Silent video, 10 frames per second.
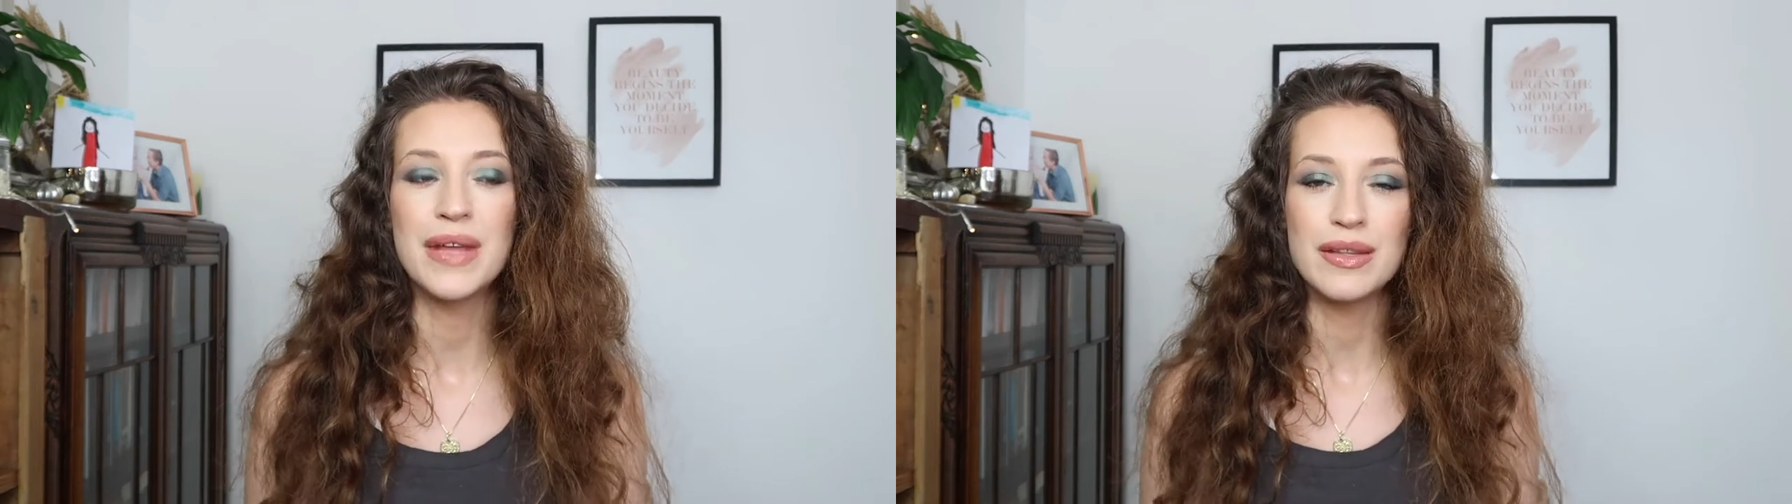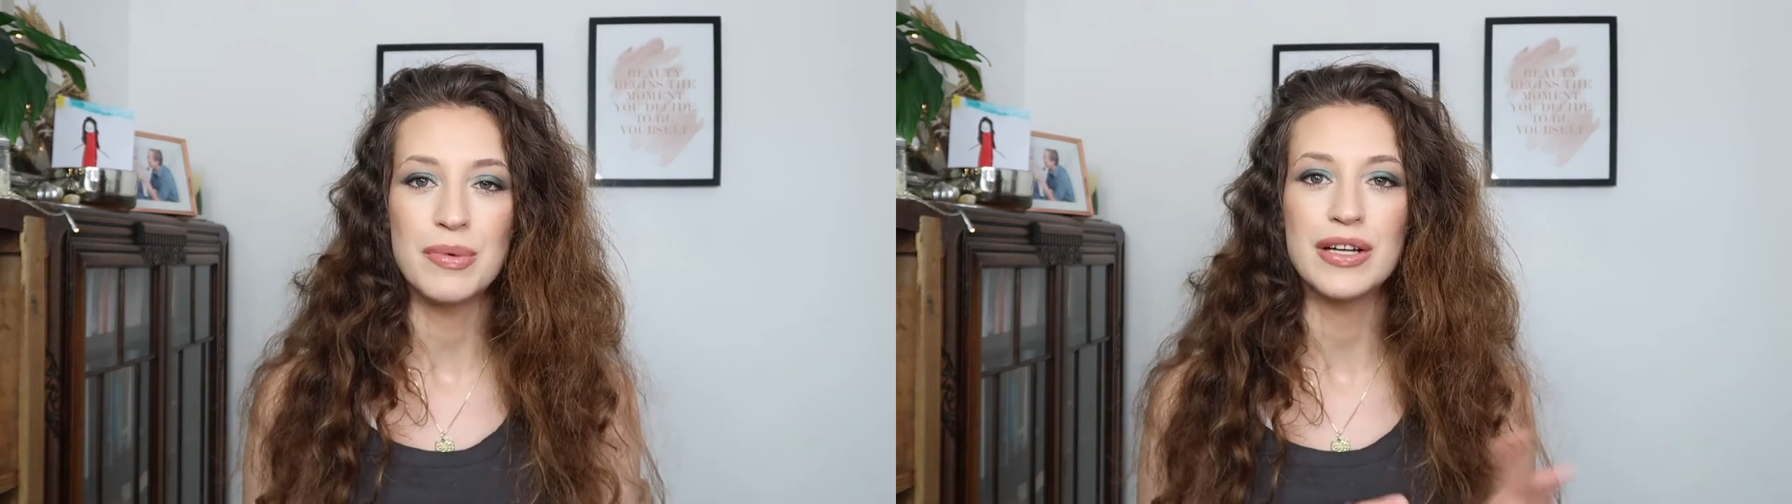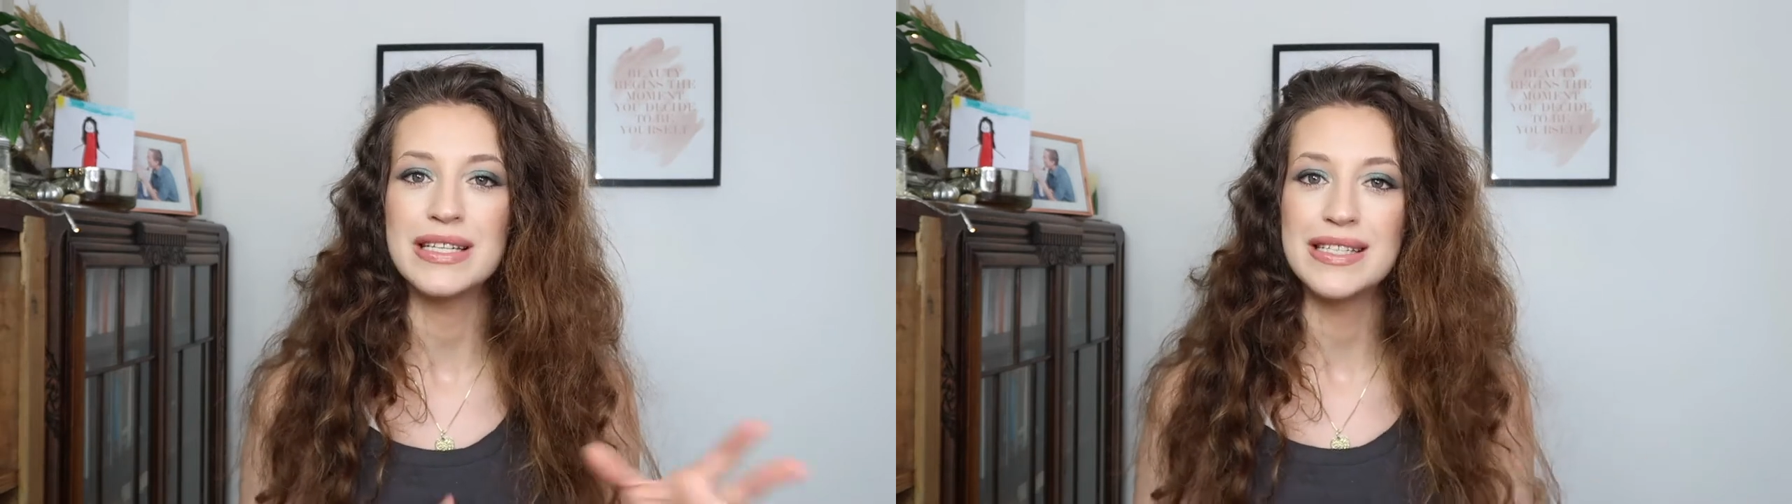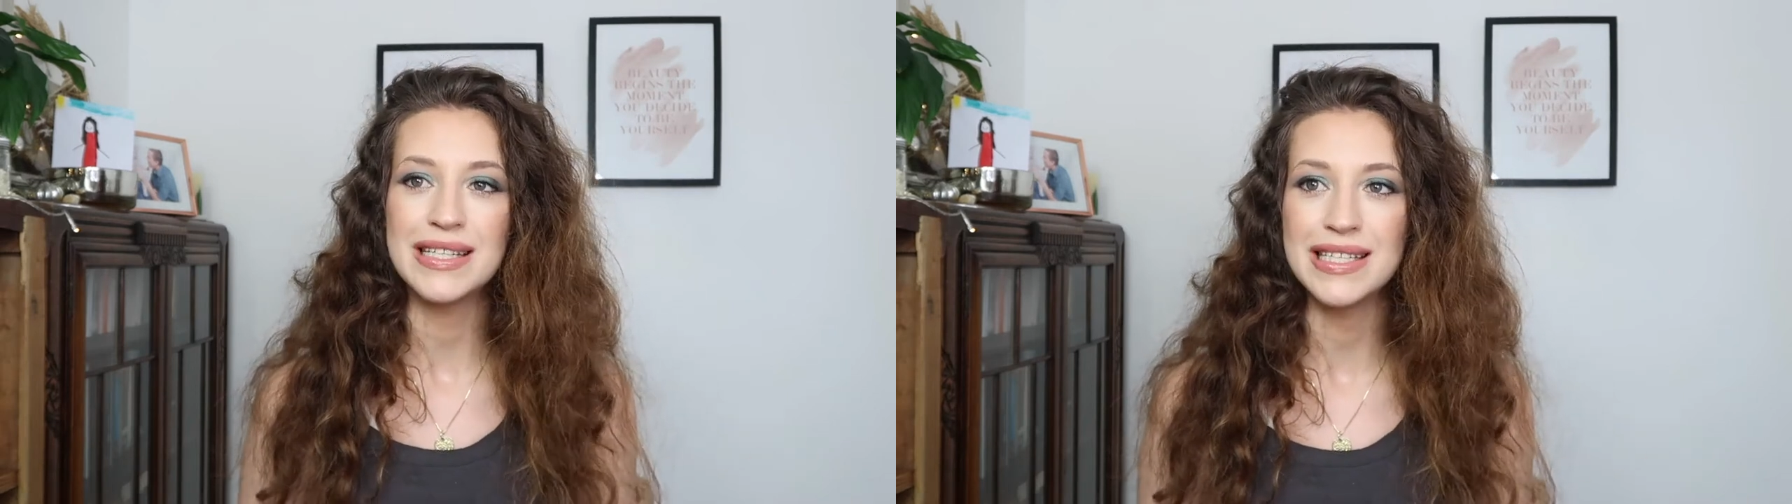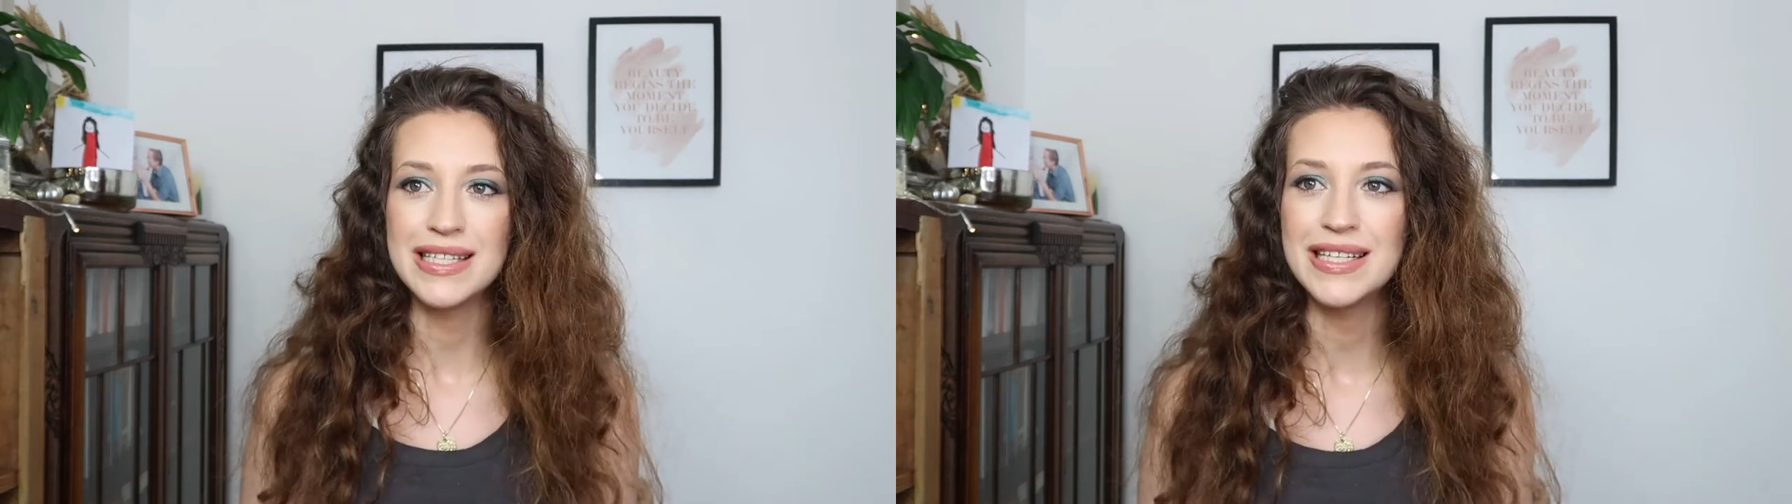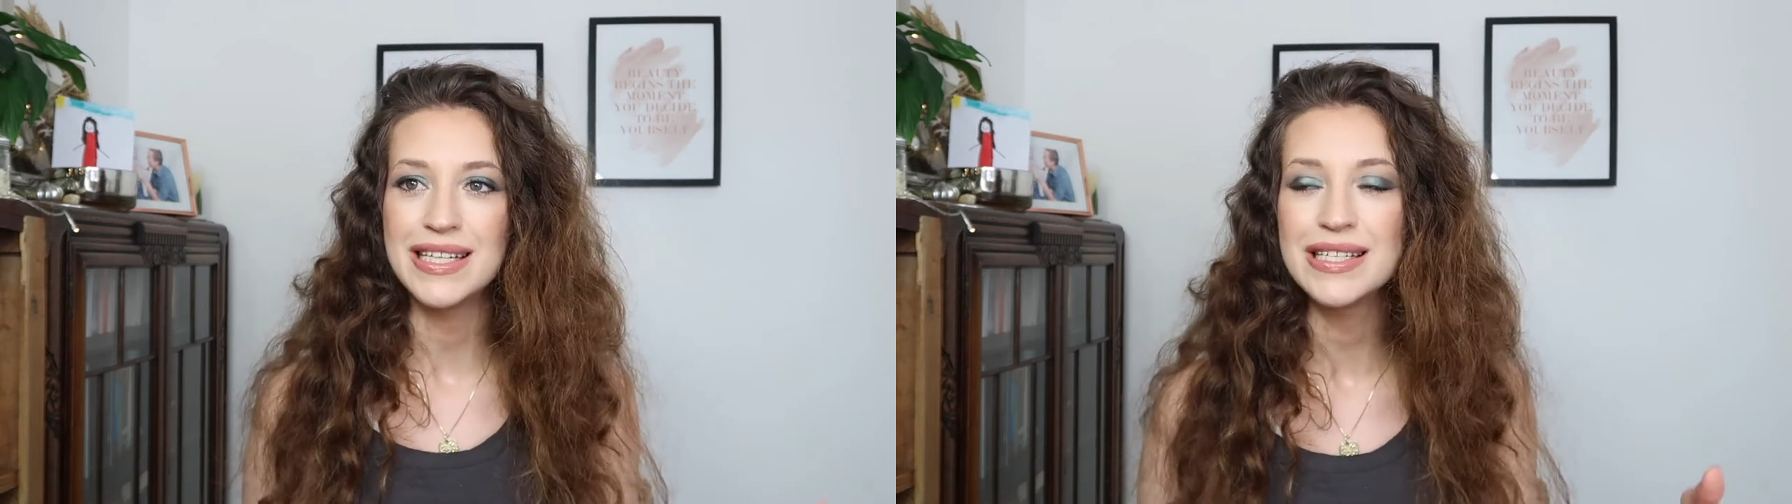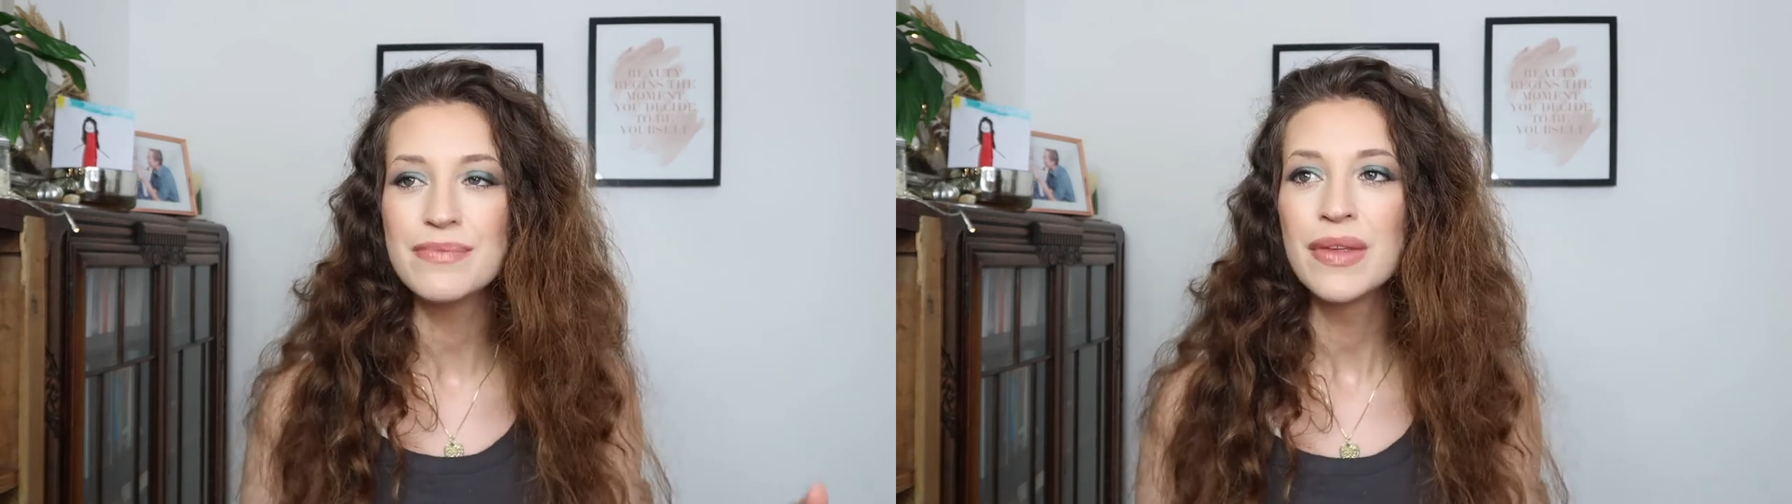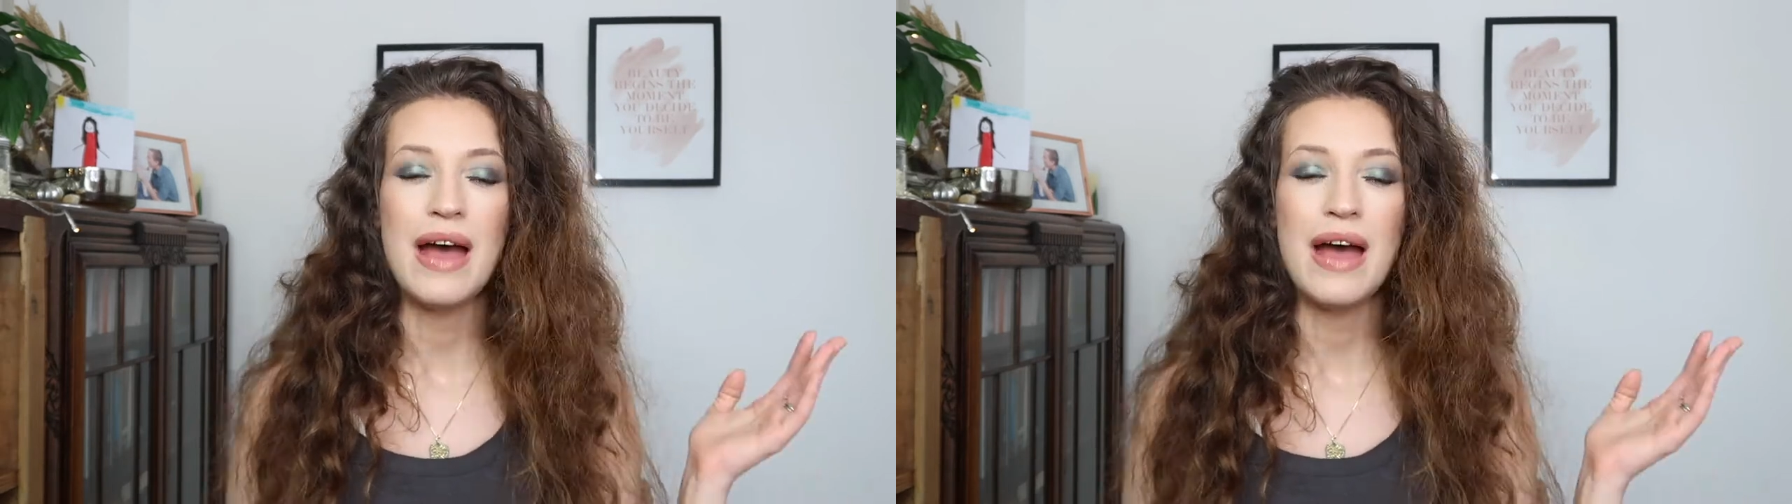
the other party's solicitors.